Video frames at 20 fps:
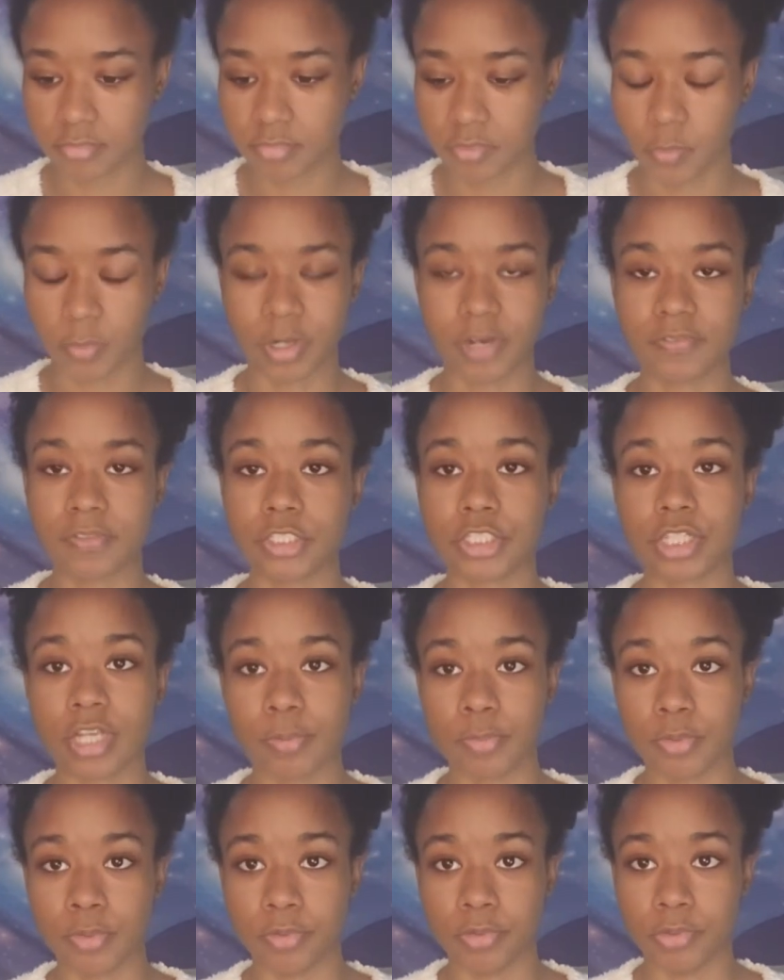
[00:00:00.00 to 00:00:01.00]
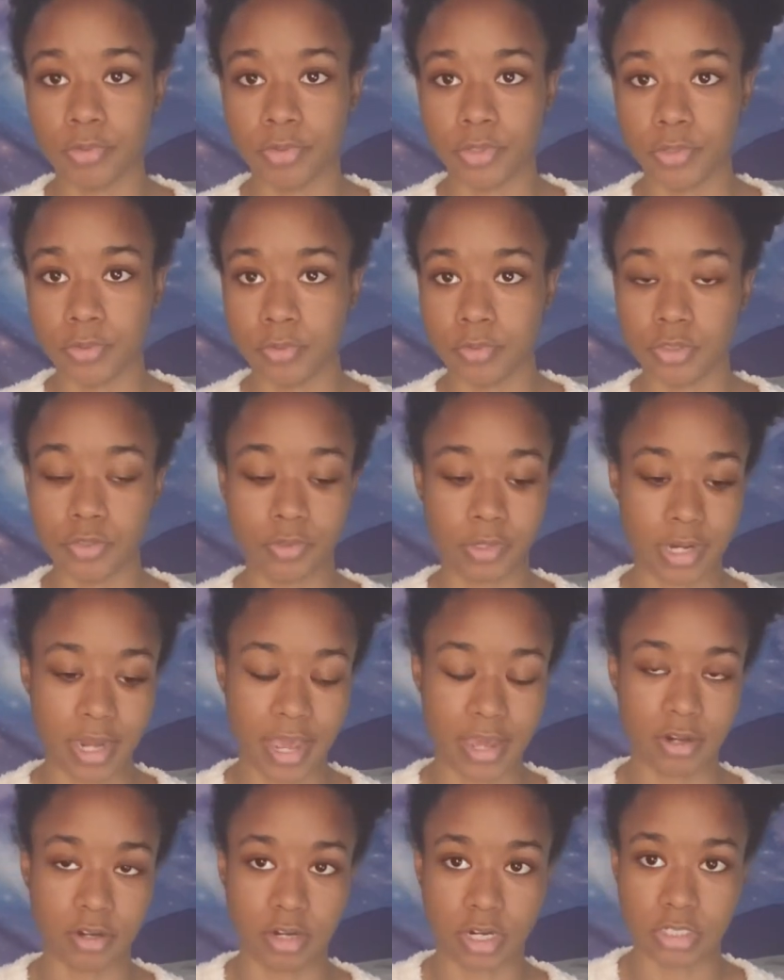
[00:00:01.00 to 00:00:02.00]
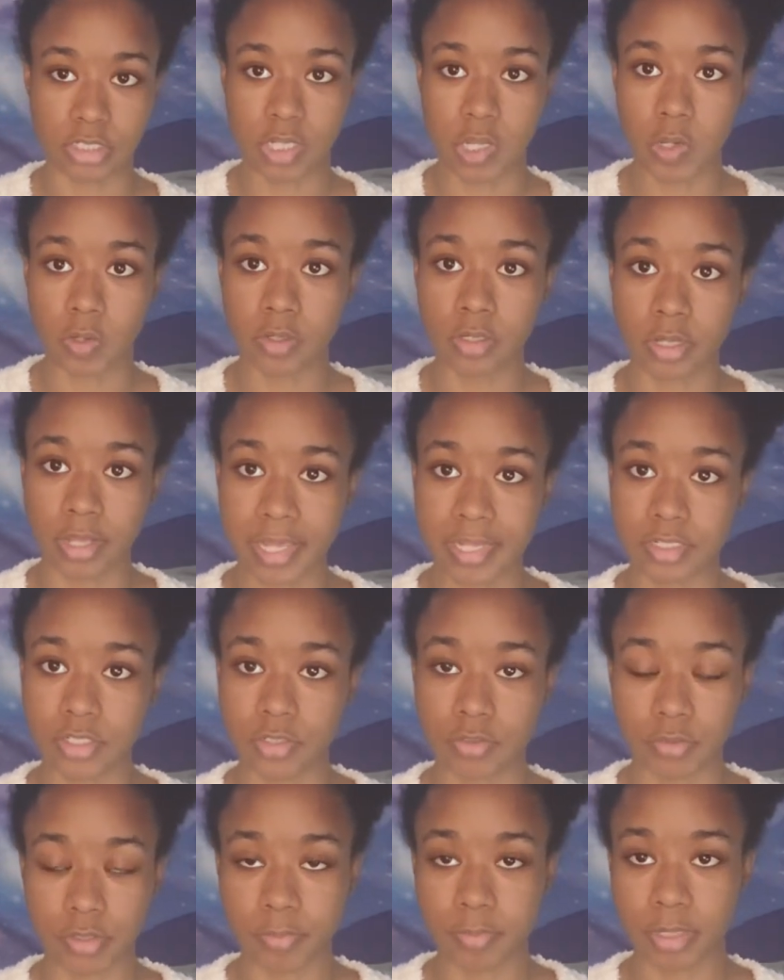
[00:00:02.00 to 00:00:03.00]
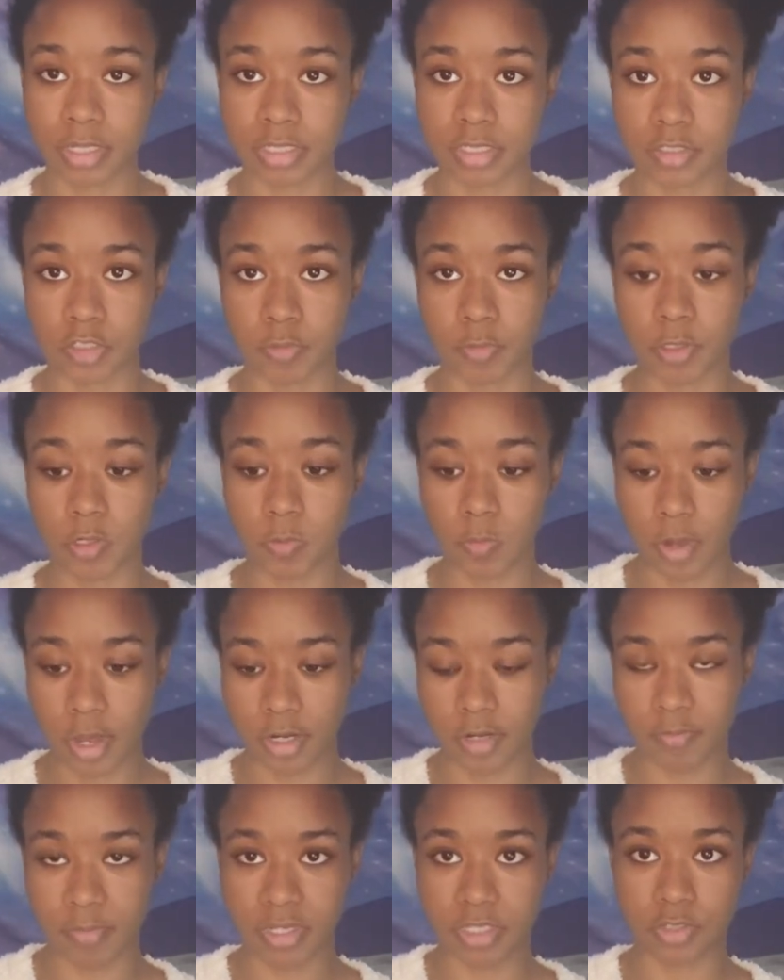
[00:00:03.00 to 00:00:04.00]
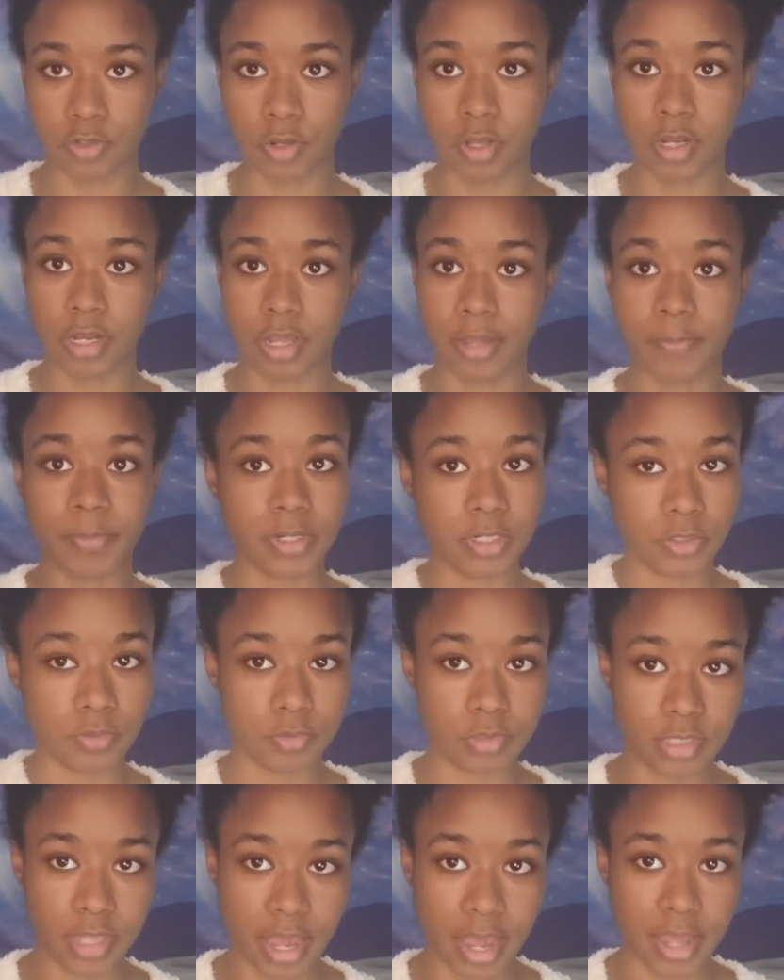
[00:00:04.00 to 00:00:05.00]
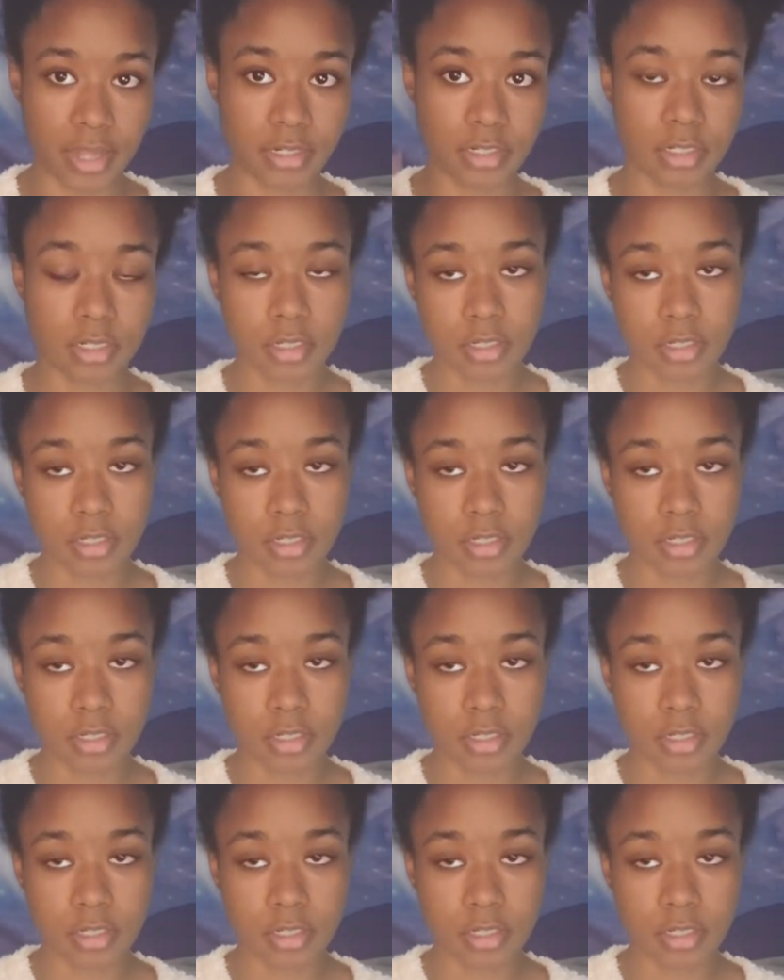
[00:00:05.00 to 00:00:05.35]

whatever shampoo you use, you can add Rhassoul clay to it, plus a little bit of water, mix it all up and use that.